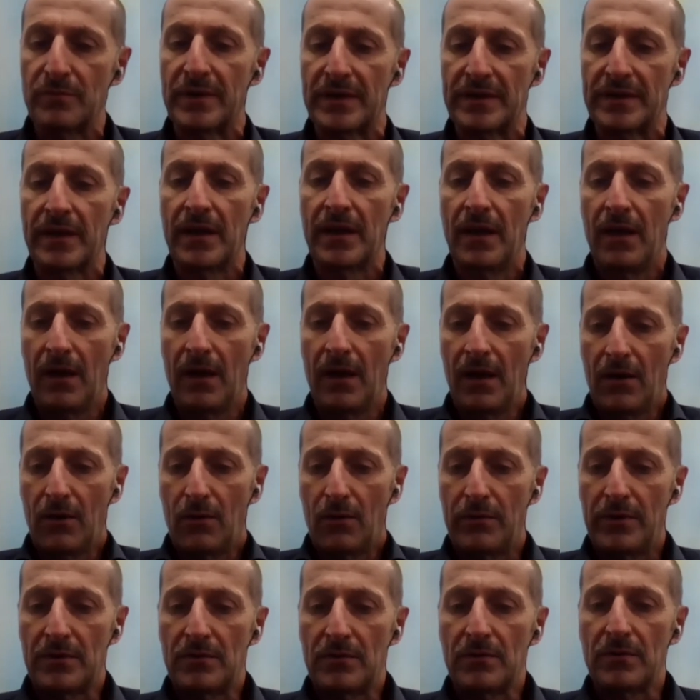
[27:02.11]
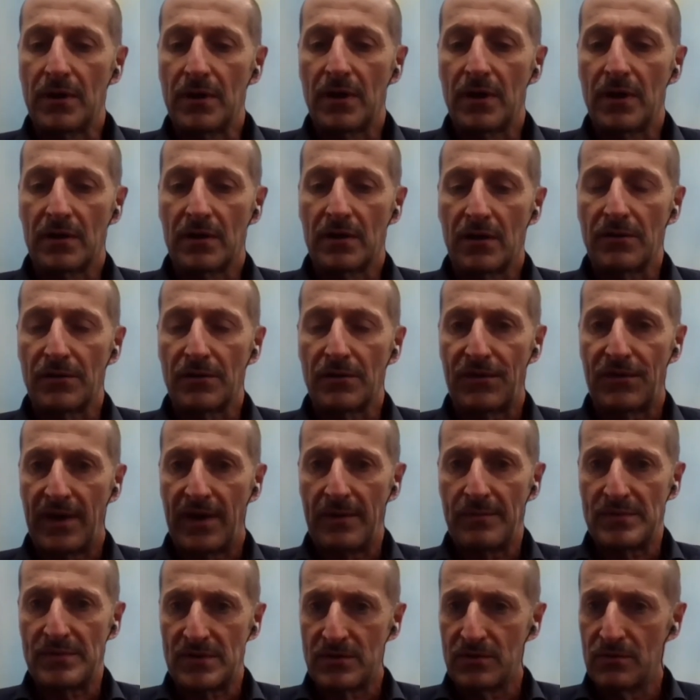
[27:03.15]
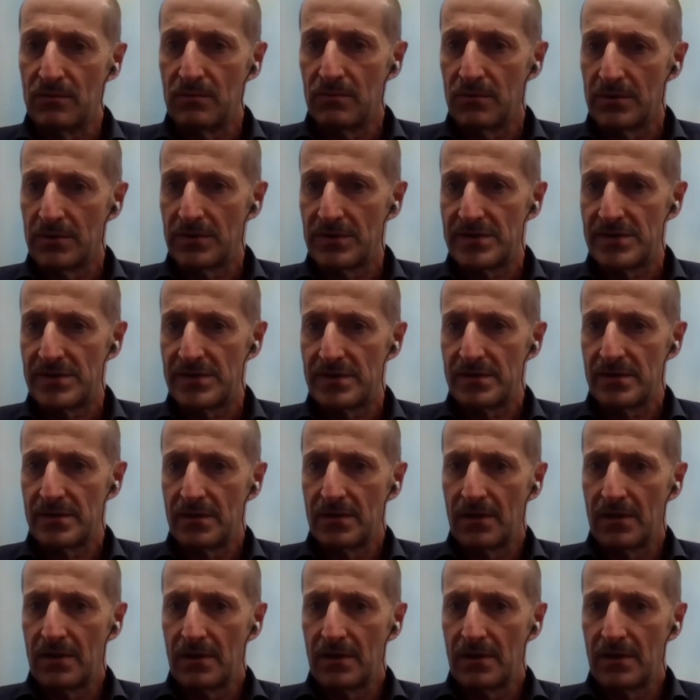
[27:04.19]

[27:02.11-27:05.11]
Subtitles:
But we're doing a lot of steps towards